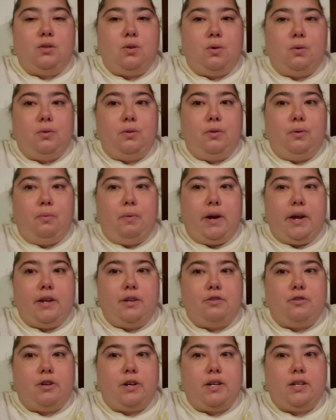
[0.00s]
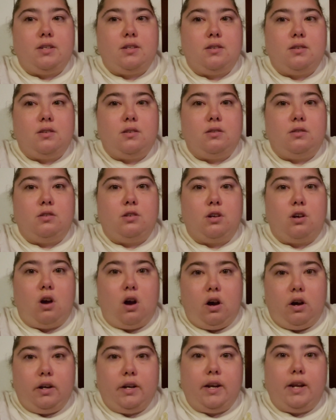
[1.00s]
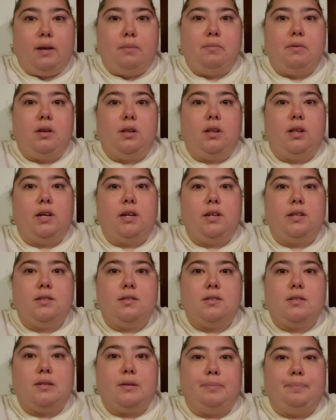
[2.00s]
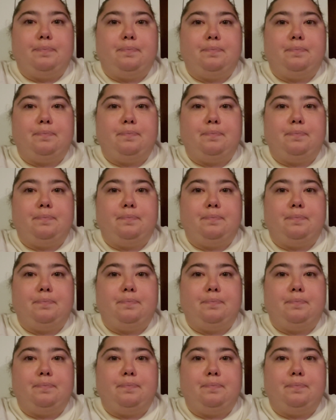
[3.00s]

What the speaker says: told the waitress to call an ambulance,